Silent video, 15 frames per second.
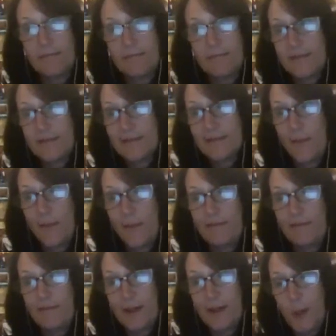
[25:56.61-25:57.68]
They just don't want
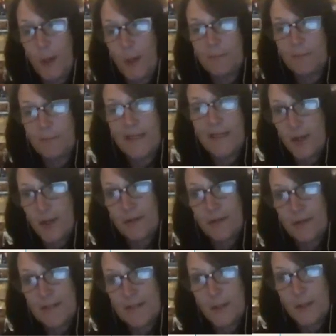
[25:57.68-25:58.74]
to vacuum. That's all
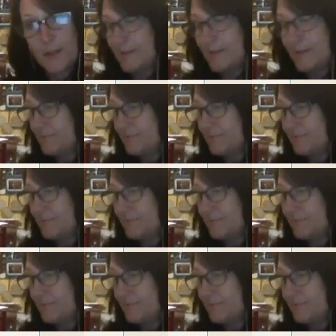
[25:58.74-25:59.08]
there is to it.